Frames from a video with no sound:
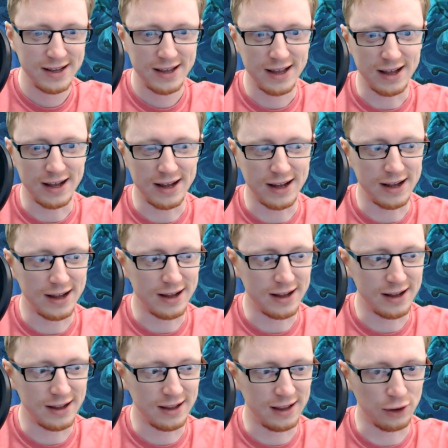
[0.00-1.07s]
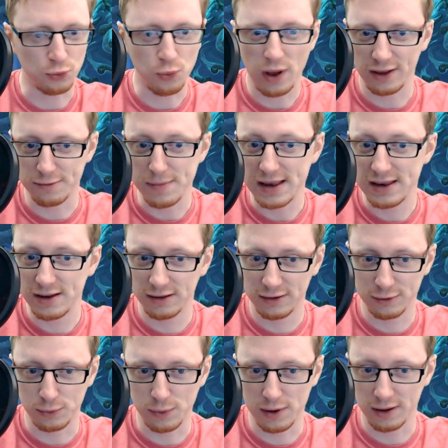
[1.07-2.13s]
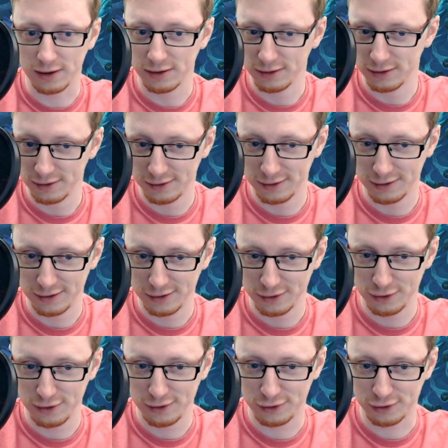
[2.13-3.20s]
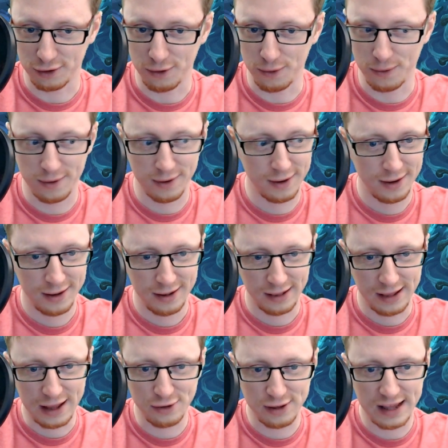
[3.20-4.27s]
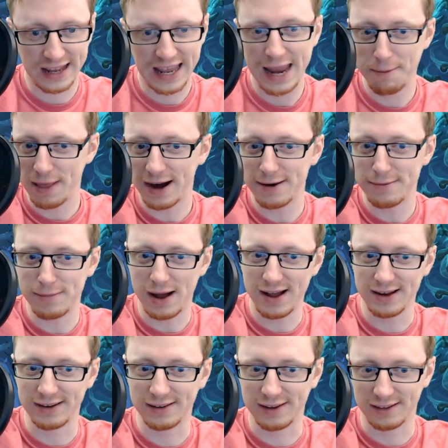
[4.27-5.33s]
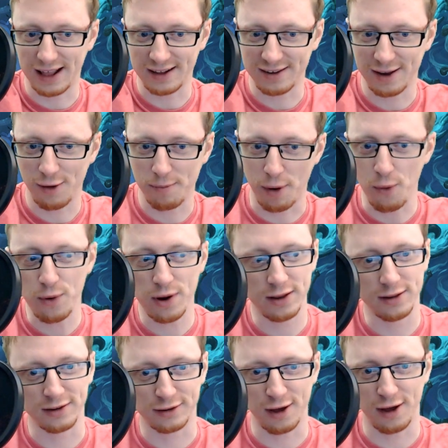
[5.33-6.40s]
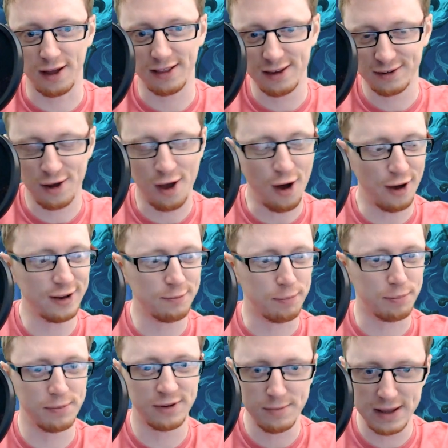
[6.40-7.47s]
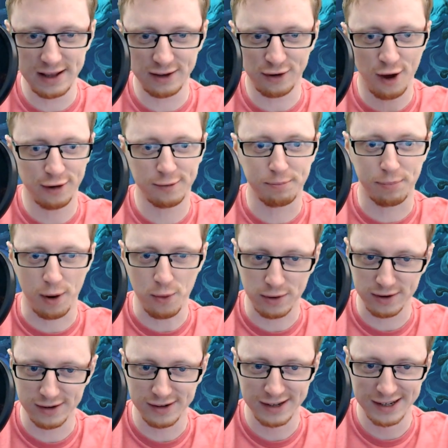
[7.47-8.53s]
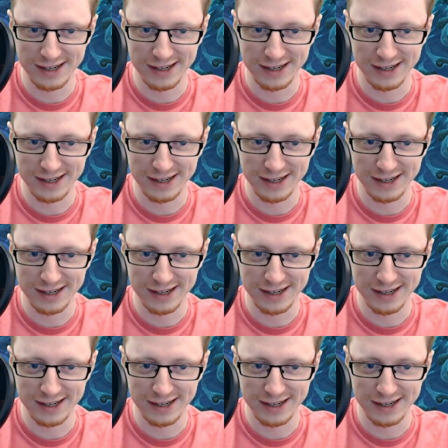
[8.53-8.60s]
as well as minions as well. So keep that in mind. That's how broken this card is. To me, this card is broken.